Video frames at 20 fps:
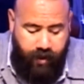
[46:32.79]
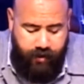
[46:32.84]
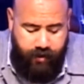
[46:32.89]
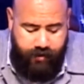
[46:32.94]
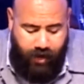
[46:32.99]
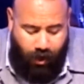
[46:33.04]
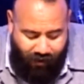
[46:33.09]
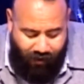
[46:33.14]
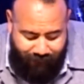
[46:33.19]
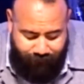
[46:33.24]

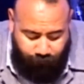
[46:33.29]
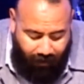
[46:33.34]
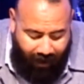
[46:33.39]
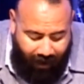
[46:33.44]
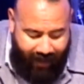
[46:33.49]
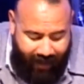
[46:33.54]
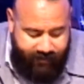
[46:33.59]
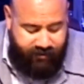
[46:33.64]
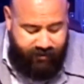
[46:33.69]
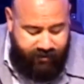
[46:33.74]
Now, if
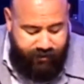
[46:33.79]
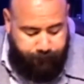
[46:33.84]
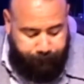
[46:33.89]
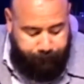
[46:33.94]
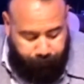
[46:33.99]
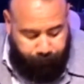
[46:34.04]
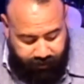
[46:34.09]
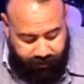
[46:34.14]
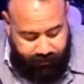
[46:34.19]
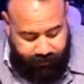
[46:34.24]
Christ is
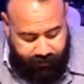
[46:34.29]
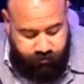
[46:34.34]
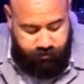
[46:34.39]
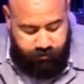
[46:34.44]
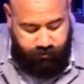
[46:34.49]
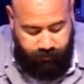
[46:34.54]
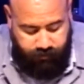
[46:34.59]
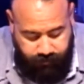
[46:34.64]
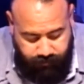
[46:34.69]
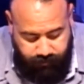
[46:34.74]
preached
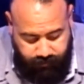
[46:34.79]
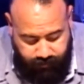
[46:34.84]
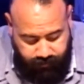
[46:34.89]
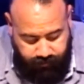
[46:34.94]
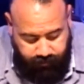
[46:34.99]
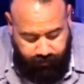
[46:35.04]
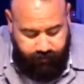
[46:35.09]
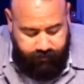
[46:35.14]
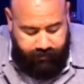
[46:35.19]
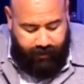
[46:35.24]

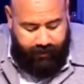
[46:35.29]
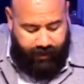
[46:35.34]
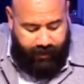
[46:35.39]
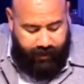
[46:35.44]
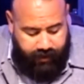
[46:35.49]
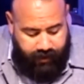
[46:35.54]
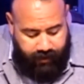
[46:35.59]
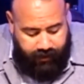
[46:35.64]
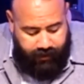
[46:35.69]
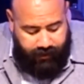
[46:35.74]
that
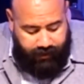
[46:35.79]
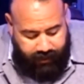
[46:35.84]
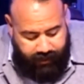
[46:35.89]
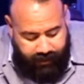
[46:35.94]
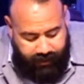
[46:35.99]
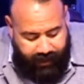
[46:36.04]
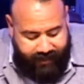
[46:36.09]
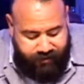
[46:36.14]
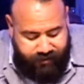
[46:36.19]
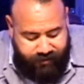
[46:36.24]

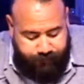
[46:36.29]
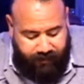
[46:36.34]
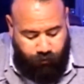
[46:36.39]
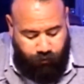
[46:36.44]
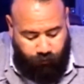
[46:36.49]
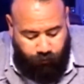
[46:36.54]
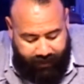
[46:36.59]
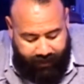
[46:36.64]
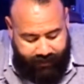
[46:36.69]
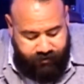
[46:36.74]
he has been
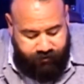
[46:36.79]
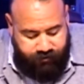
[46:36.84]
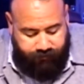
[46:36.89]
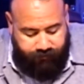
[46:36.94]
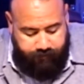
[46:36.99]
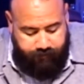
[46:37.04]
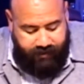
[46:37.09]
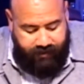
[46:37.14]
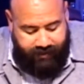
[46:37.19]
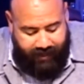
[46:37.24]
raised
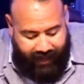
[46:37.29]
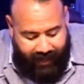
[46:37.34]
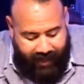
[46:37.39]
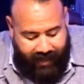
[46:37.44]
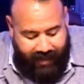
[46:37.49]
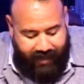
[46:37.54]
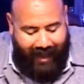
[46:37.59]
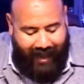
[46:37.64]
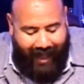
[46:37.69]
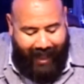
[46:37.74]
from the
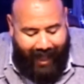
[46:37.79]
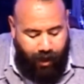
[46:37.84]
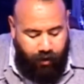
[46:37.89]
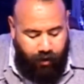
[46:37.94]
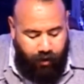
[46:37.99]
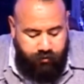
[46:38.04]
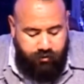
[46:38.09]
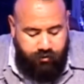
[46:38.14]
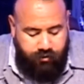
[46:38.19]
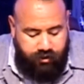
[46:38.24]
dead, how
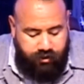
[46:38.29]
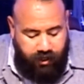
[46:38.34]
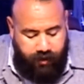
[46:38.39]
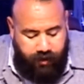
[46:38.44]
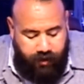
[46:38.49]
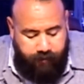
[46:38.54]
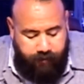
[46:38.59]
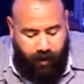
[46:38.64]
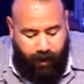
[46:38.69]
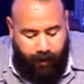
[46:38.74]
do
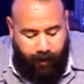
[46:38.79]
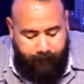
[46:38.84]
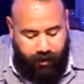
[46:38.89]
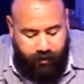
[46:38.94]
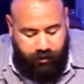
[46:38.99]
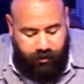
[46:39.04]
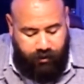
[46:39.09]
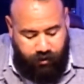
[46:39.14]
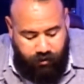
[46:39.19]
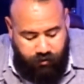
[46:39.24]
some
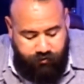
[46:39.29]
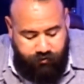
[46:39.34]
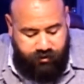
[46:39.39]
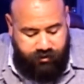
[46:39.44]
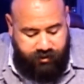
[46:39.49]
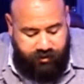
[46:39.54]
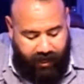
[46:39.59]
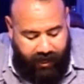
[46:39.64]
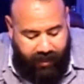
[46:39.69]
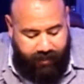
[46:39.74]
among you
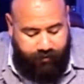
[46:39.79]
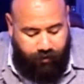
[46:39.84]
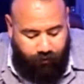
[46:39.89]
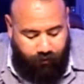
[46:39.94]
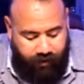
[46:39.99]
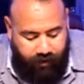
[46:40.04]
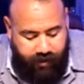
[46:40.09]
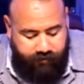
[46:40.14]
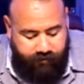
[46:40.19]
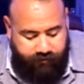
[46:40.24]
say there
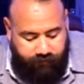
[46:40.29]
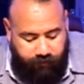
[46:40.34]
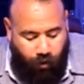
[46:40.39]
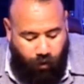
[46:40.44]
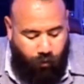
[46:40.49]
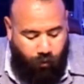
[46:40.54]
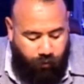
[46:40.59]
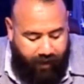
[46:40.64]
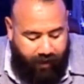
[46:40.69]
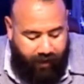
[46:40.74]
is no
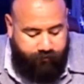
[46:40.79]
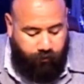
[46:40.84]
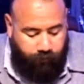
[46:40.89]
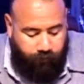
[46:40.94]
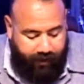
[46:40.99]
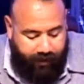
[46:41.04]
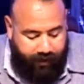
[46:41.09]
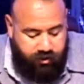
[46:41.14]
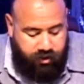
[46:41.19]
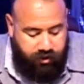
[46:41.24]

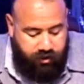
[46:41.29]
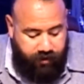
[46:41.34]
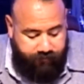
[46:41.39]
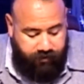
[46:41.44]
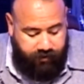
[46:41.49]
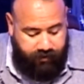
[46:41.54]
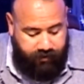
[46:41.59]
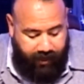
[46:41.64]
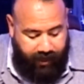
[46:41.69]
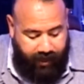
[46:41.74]
resurrection of the
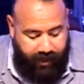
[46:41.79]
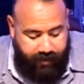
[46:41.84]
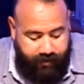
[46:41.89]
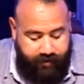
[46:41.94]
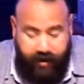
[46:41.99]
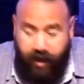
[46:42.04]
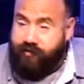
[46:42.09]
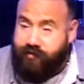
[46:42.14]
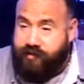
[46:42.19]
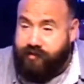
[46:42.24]
dead?
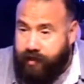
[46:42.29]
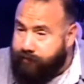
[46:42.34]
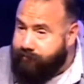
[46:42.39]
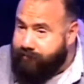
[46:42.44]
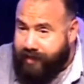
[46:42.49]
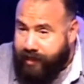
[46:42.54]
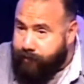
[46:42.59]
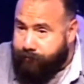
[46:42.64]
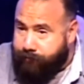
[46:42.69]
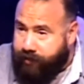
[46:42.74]
Now, some
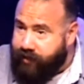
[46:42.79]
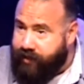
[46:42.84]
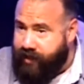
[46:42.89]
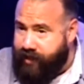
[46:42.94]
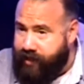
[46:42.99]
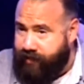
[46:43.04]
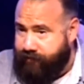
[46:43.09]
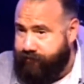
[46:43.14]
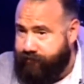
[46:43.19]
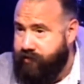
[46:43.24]
didn't
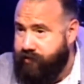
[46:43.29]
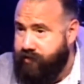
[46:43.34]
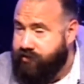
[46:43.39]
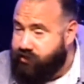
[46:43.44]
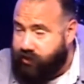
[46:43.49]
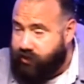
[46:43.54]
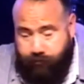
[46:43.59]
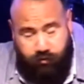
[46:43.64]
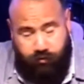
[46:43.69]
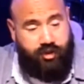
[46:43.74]
believe.
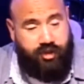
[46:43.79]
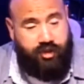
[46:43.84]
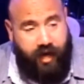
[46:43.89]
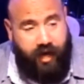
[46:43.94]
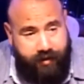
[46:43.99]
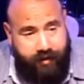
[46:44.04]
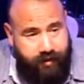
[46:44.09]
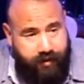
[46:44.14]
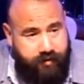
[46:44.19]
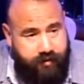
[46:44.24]
Some
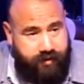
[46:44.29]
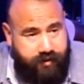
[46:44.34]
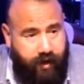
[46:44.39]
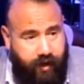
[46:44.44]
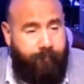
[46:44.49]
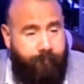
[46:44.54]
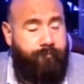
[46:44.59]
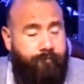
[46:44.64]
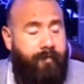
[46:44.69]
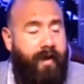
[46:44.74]
rejected,
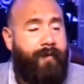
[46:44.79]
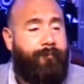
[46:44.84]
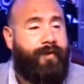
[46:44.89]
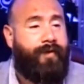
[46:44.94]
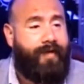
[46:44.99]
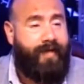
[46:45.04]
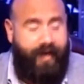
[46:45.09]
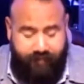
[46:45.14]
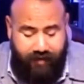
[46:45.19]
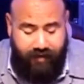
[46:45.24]
some
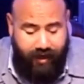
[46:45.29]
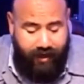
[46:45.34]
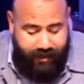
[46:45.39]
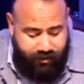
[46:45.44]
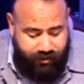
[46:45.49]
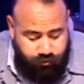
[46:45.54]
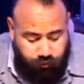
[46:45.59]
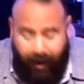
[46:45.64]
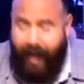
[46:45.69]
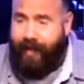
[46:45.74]
believed.
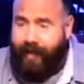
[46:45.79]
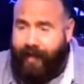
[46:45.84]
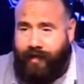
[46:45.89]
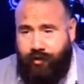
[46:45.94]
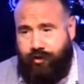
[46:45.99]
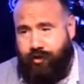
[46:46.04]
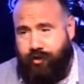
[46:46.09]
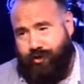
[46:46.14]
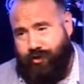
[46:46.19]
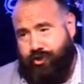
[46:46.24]
He's writing
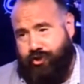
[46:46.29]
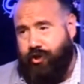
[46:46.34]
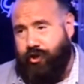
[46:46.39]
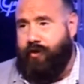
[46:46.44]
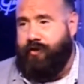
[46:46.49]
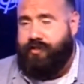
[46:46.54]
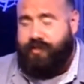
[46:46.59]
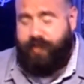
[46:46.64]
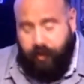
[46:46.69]
to the church.